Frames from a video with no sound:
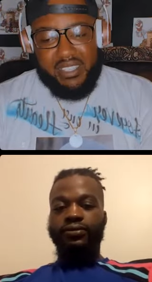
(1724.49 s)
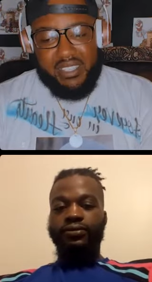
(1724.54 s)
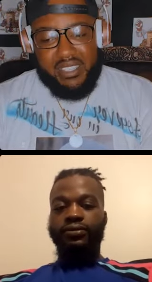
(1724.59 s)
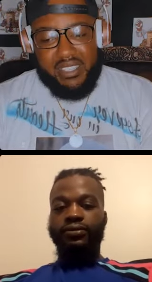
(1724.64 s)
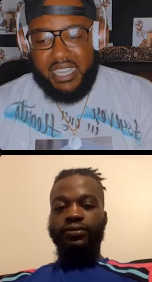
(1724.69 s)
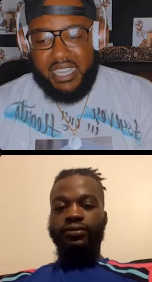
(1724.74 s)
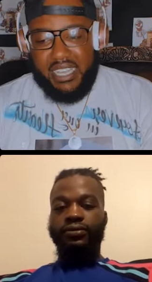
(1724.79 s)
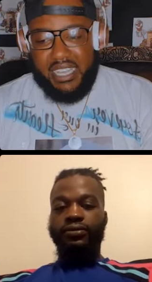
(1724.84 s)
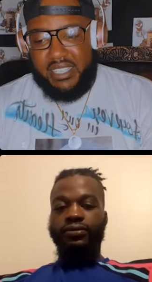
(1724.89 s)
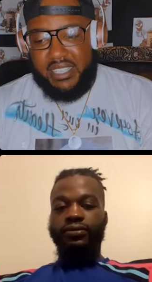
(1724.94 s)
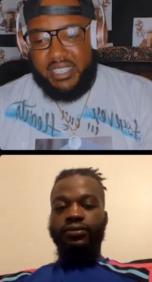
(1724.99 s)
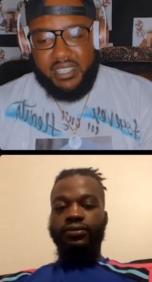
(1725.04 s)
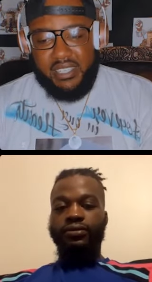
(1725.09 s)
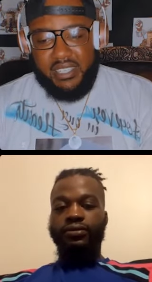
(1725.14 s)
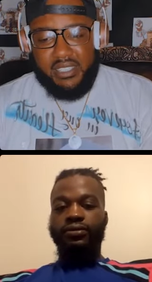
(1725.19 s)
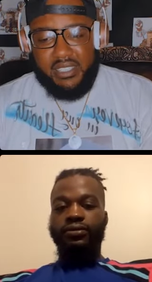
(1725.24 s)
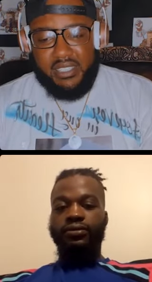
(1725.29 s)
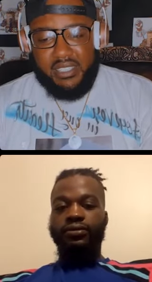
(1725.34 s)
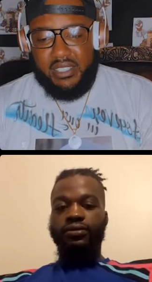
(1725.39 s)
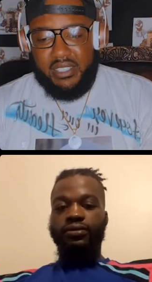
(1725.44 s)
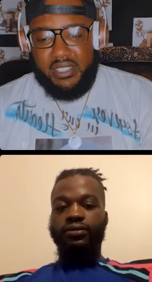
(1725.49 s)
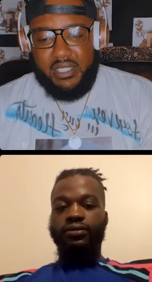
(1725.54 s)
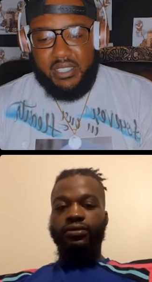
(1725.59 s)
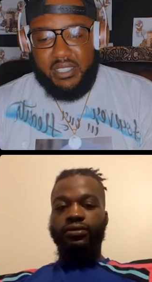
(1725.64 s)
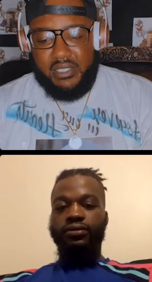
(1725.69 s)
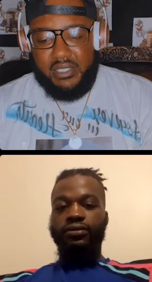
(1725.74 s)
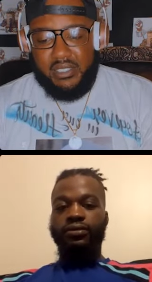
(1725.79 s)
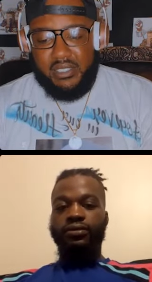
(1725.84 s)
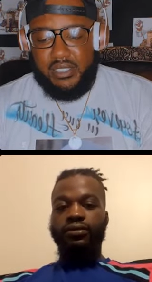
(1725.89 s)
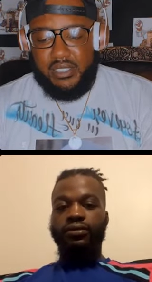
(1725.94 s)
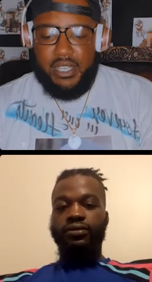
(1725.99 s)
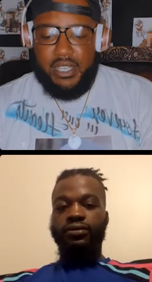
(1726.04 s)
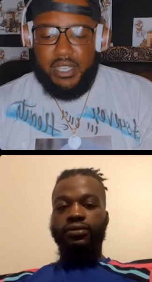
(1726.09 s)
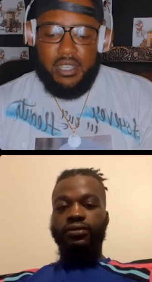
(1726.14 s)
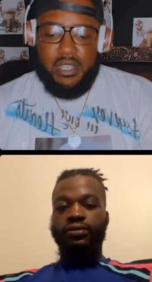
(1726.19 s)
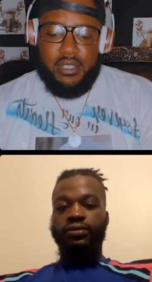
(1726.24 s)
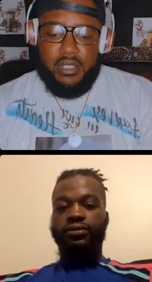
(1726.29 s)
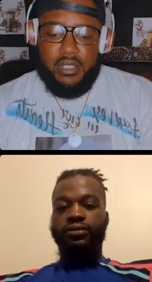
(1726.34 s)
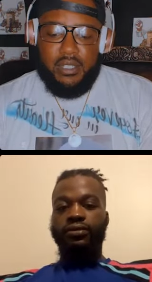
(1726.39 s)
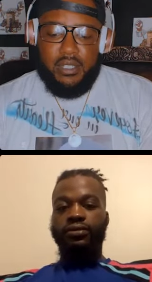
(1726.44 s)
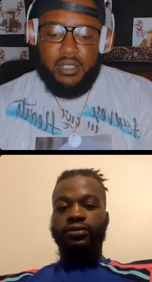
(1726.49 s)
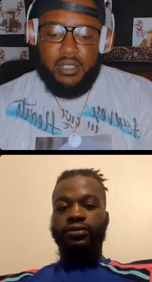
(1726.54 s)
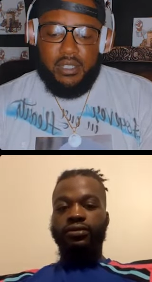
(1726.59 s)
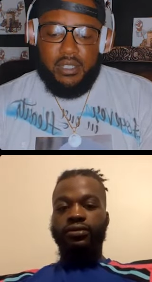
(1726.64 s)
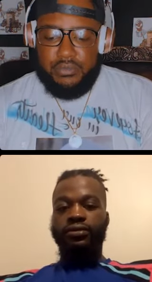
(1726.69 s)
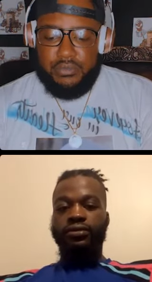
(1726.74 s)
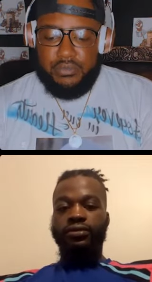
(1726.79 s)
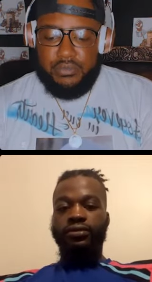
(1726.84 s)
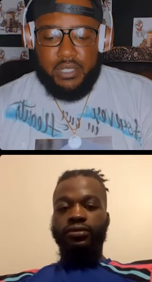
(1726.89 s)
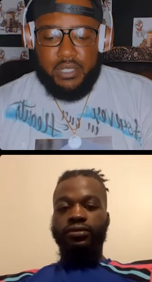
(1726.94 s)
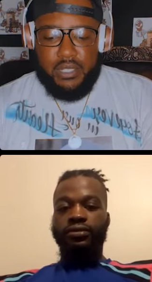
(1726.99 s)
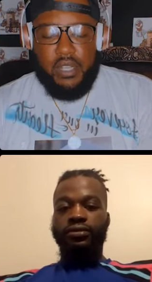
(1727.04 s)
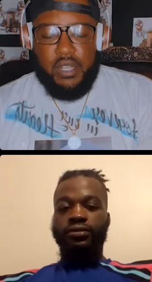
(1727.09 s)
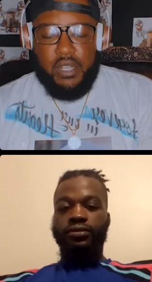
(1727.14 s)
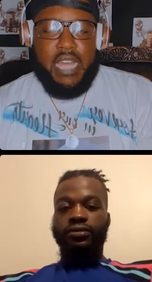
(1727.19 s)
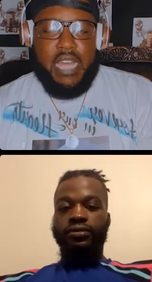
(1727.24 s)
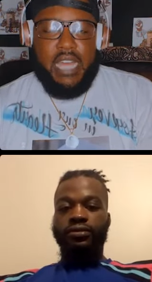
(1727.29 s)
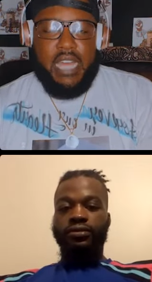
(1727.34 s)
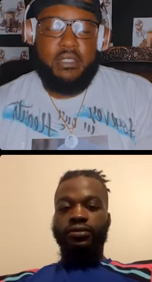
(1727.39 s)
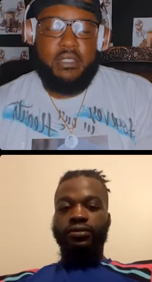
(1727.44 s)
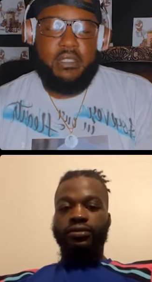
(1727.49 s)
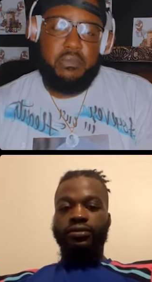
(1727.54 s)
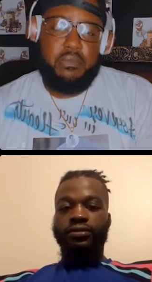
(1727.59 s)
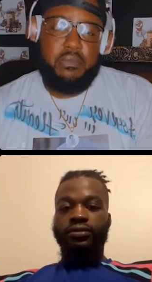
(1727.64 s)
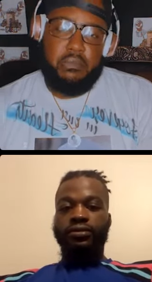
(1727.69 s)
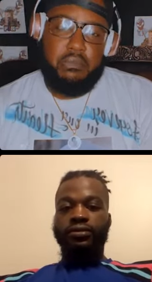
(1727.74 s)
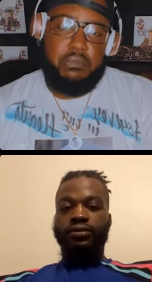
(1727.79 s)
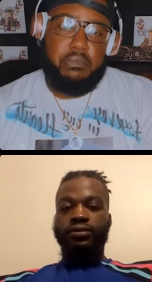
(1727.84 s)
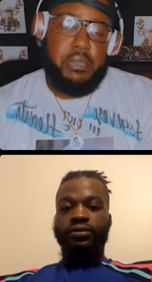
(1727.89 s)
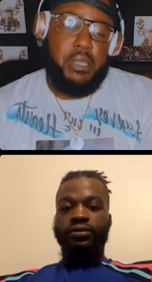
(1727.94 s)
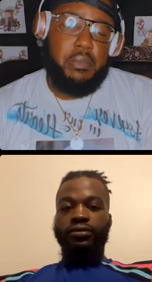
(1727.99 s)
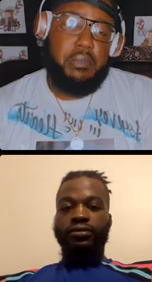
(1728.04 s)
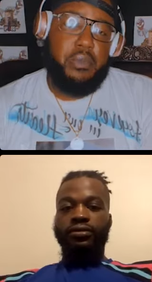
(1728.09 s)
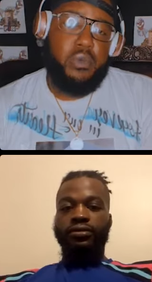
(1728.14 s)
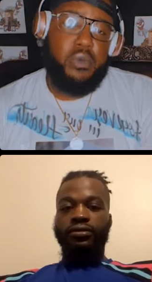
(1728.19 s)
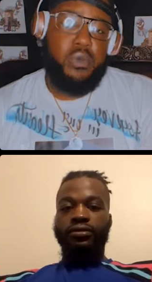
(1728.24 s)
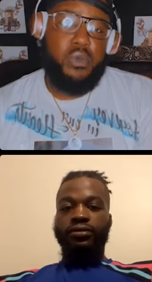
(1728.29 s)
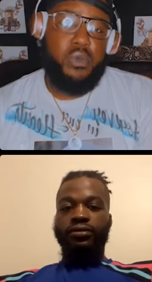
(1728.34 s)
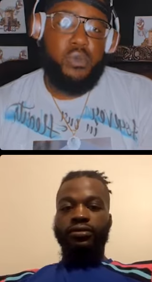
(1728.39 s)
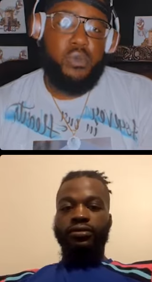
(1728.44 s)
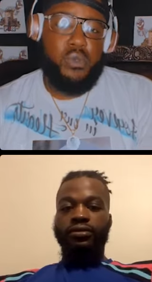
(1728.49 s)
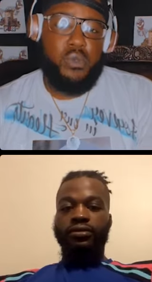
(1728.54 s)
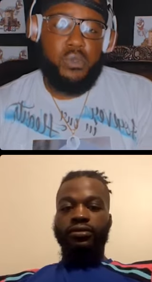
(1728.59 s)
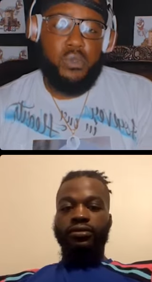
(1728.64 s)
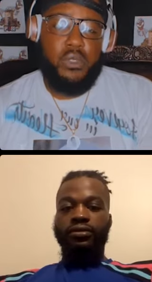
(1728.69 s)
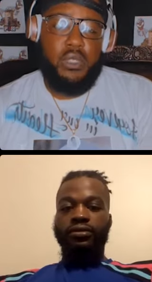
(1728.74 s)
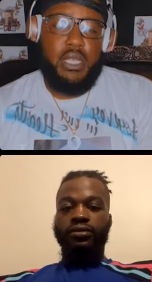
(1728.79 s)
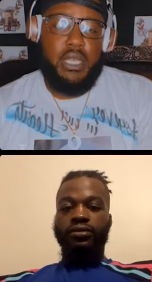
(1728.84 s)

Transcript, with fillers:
Speaker 1: that's good. Cause I know a lot of people who